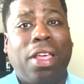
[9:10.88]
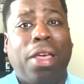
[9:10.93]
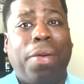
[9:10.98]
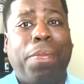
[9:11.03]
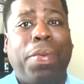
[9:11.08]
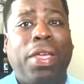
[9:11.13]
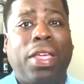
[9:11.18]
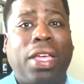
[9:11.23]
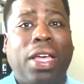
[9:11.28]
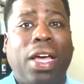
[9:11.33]

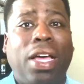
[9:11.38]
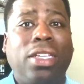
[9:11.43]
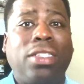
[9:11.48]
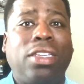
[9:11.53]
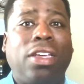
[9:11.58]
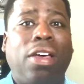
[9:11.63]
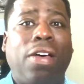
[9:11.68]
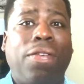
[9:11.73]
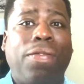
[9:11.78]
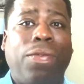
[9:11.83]
Because
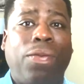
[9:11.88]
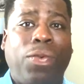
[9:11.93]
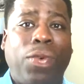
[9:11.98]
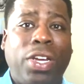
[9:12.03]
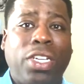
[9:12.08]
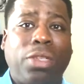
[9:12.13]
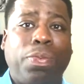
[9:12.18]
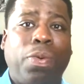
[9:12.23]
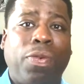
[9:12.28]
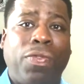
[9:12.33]
of
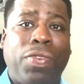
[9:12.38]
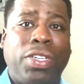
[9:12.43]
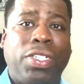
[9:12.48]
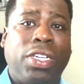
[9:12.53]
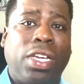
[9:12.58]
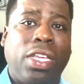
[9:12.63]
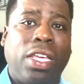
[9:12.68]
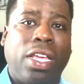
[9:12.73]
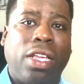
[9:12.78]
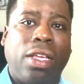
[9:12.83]
Richmond,
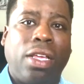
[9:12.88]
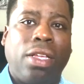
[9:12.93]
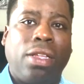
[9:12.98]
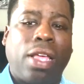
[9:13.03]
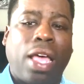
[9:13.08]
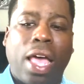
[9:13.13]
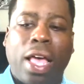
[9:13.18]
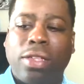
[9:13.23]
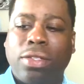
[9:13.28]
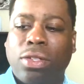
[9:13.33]
Virginia, it
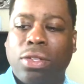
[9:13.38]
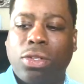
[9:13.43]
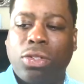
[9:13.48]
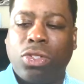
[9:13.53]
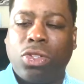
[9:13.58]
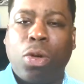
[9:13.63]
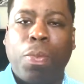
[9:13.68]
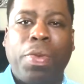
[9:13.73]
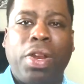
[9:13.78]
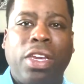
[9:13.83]
has
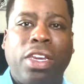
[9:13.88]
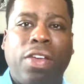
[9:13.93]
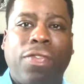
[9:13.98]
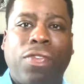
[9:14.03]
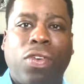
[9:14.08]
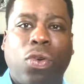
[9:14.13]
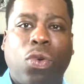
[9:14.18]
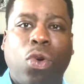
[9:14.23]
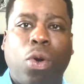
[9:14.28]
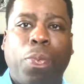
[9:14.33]
so many
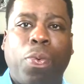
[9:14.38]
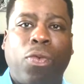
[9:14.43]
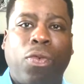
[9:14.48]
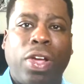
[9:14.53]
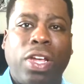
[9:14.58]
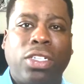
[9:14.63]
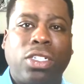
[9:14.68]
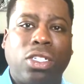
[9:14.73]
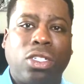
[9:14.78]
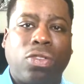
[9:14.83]
different
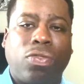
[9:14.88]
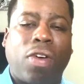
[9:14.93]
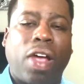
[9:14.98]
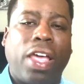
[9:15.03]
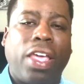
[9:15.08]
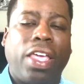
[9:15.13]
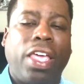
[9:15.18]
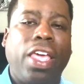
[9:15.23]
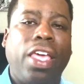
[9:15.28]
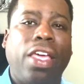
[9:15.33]
corporations
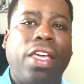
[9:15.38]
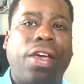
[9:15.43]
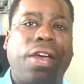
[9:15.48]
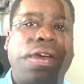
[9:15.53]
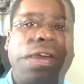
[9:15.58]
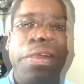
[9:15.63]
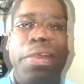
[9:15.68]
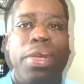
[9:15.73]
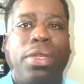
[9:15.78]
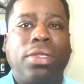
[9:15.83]
right here.
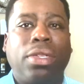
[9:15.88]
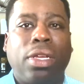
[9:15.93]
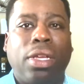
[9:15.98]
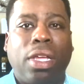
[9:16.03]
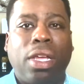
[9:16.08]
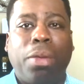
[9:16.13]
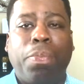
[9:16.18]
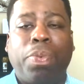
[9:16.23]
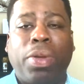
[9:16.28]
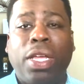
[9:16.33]
It's a
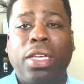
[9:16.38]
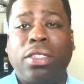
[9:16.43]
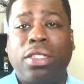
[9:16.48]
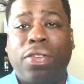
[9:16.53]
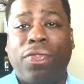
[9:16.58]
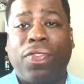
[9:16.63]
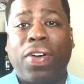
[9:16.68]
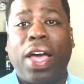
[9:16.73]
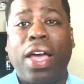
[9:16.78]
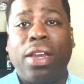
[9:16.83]
good place to
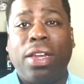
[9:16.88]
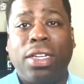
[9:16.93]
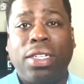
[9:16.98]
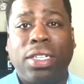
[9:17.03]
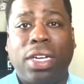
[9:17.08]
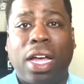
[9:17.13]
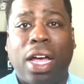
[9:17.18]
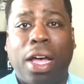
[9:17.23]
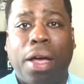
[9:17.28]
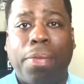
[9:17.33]
find a
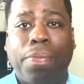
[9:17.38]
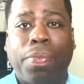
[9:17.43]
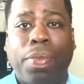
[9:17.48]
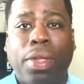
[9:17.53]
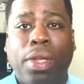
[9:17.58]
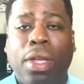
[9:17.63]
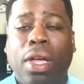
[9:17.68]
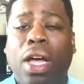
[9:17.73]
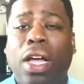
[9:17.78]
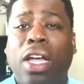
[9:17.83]
job.
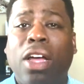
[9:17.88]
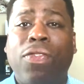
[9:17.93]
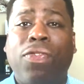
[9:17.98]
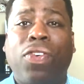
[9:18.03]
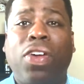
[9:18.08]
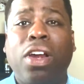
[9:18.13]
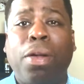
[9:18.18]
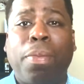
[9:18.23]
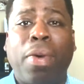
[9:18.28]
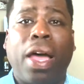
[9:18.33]
A good
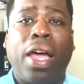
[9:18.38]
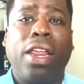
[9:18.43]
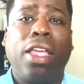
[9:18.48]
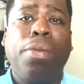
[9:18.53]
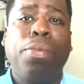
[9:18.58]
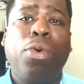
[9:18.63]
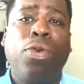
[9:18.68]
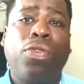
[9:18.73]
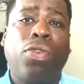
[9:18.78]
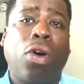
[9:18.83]
friend of mine, he
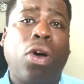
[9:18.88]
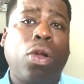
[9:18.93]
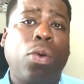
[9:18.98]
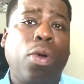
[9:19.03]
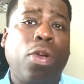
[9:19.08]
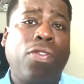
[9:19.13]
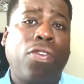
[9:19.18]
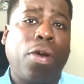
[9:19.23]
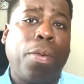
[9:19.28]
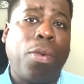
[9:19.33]
moved all the
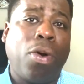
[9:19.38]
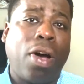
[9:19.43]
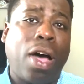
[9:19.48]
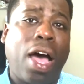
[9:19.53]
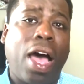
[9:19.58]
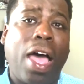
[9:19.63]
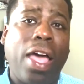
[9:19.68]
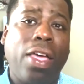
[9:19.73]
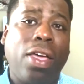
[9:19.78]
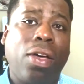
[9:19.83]
way from
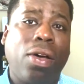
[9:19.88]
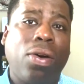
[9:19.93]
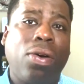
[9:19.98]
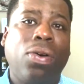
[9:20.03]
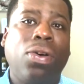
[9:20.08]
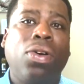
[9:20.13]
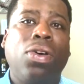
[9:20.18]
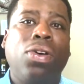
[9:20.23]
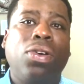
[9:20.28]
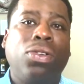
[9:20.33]
Ohio
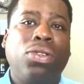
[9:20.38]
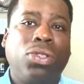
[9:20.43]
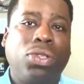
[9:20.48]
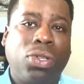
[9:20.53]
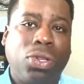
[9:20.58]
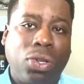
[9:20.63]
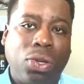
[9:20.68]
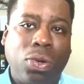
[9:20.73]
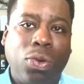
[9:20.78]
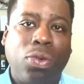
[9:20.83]

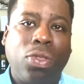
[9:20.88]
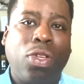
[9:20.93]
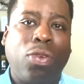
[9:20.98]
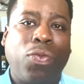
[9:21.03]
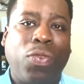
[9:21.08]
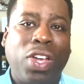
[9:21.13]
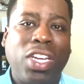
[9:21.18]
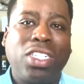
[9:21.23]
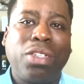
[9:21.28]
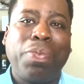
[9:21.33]
to the
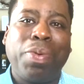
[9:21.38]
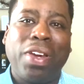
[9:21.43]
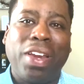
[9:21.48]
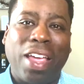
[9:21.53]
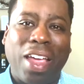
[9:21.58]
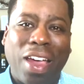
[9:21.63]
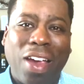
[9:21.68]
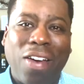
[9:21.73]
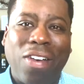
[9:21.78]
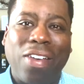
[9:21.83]
Richmond
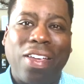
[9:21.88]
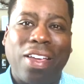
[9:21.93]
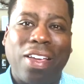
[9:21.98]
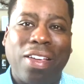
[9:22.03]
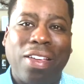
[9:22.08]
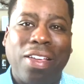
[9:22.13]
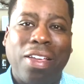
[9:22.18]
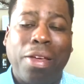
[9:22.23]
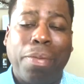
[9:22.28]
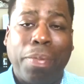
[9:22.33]
area
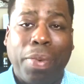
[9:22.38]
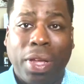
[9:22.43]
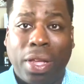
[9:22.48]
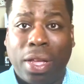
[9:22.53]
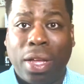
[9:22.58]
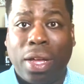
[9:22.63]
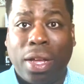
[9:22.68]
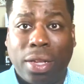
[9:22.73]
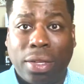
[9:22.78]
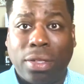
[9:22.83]

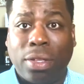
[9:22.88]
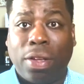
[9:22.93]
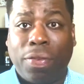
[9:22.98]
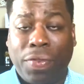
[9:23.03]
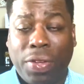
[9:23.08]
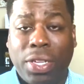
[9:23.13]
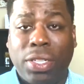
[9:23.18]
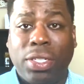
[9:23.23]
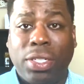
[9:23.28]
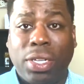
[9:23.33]
because of
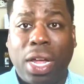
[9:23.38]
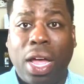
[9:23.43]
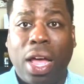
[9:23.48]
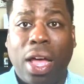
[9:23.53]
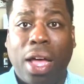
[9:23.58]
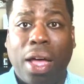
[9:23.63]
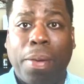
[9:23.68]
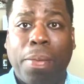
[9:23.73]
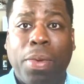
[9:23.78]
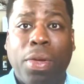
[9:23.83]
his
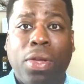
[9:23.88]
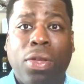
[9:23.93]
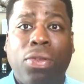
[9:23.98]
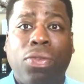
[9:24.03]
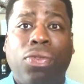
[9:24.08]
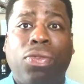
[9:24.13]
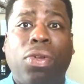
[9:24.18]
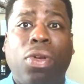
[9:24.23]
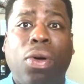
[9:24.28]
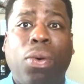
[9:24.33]
job.
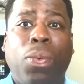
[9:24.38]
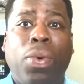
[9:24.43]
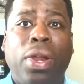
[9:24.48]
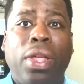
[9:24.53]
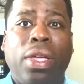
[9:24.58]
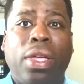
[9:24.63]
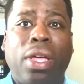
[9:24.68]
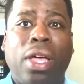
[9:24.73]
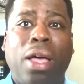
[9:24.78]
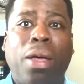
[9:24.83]
So when
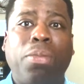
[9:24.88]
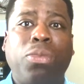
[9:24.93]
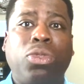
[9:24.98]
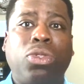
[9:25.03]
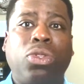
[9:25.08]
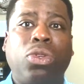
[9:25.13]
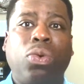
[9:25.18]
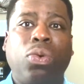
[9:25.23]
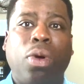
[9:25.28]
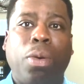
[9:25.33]
it comes
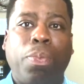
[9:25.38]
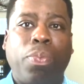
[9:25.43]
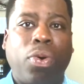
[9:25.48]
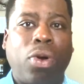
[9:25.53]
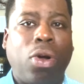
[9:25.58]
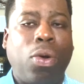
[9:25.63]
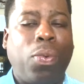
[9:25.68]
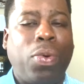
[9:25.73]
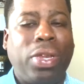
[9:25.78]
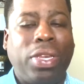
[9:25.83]
to a
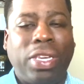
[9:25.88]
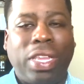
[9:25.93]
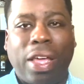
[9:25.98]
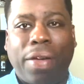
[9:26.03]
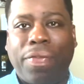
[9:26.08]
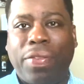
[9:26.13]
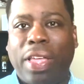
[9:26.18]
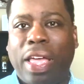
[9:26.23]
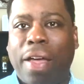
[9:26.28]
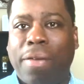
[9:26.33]
pro, we
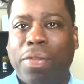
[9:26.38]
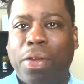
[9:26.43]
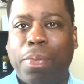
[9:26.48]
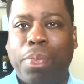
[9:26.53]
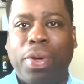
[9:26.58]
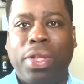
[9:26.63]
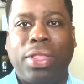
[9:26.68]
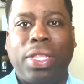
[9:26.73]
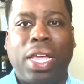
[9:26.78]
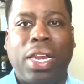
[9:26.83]
definitely have to
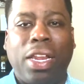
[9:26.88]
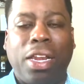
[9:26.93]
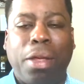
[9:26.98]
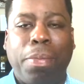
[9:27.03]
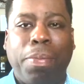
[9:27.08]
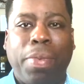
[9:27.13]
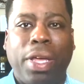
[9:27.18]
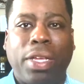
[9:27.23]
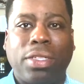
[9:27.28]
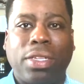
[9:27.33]
put that in the
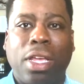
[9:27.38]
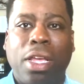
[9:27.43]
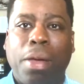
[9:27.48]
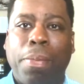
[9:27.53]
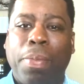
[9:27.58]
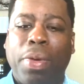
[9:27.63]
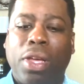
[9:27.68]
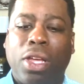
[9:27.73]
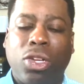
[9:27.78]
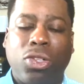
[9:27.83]
mix
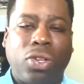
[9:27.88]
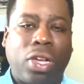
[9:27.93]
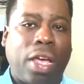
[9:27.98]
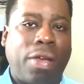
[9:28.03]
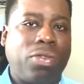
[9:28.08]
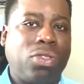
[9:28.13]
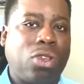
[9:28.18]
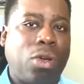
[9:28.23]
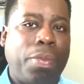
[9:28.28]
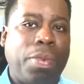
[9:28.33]
because you have
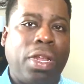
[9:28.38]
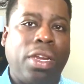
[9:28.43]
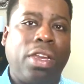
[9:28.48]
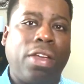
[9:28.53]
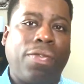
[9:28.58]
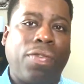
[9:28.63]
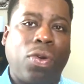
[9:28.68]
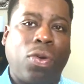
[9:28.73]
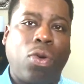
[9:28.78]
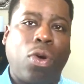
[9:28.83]
so many
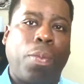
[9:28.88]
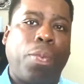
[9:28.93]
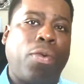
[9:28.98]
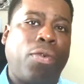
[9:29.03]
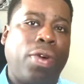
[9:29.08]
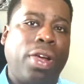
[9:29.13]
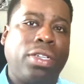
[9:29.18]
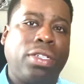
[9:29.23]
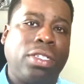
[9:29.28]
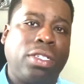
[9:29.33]
different
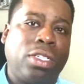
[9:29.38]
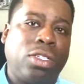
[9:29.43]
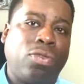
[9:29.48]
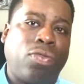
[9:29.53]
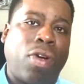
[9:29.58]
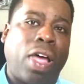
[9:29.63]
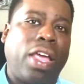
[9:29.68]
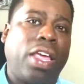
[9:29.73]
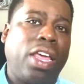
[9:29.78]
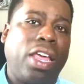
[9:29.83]
corporations that's
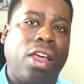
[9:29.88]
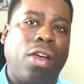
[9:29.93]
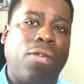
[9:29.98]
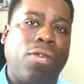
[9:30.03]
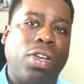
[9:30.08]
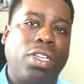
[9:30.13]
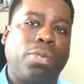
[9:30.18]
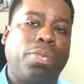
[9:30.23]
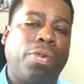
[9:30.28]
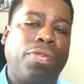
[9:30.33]
right here in
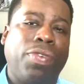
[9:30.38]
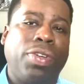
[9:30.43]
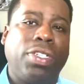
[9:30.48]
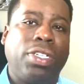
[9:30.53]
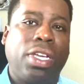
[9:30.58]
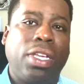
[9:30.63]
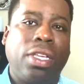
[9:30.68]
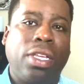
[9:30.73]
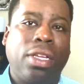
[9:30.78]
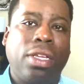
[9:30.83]
Richmond,
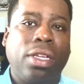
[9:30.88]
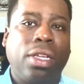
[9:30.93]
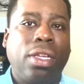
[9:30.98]
Virginia